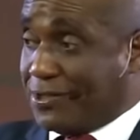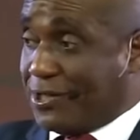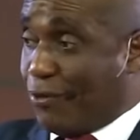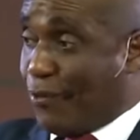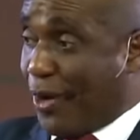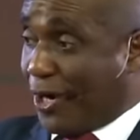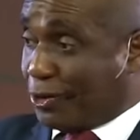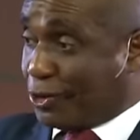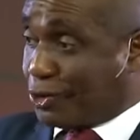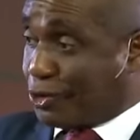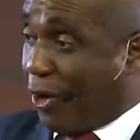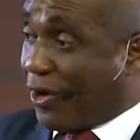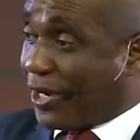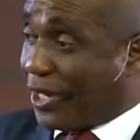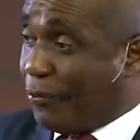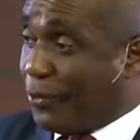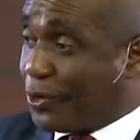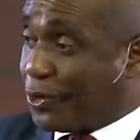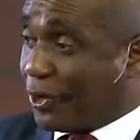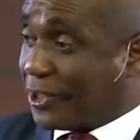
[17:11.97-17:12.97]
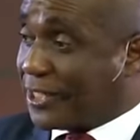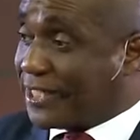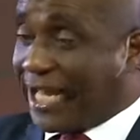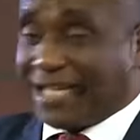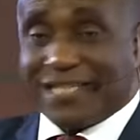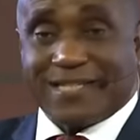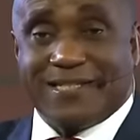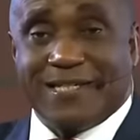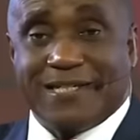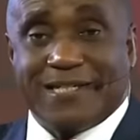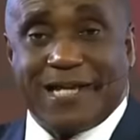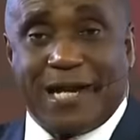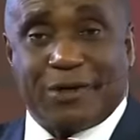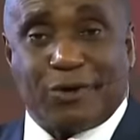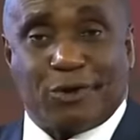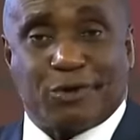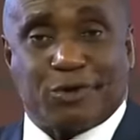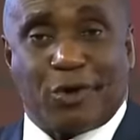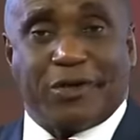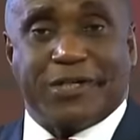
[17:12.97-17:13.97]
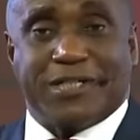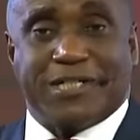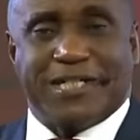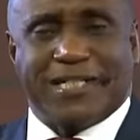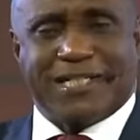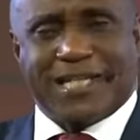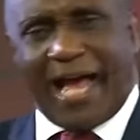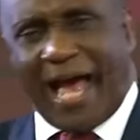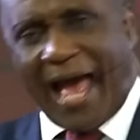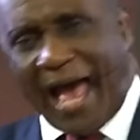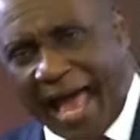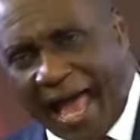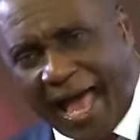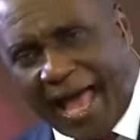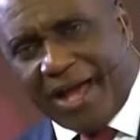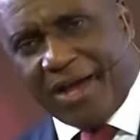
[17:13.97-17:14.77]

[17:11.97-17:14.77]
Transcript: they were talking with audacity and authority. They said, ah!